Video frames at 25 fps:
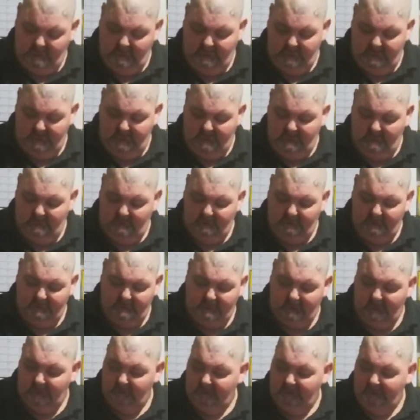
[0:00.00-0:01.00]
Yeah, I'll
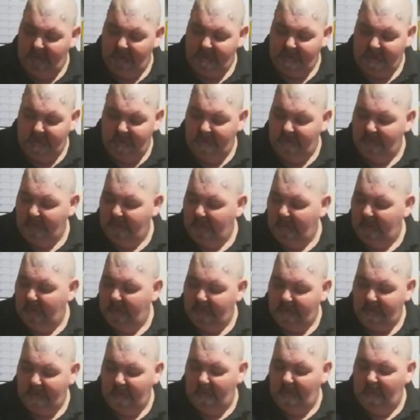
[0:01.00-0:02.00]
just leave the skins on.
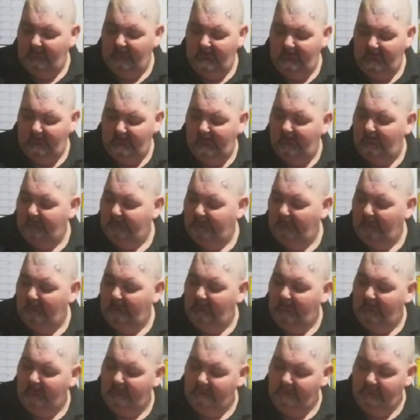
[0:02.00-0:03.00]
So I don't
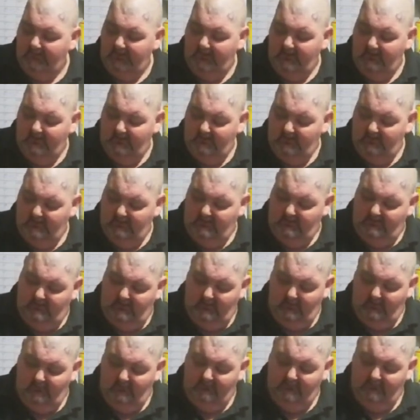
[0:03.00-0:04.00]
want
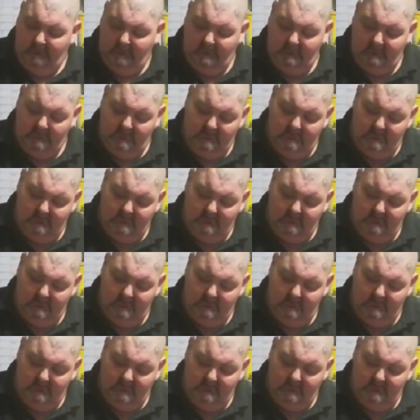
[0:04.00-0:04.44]
them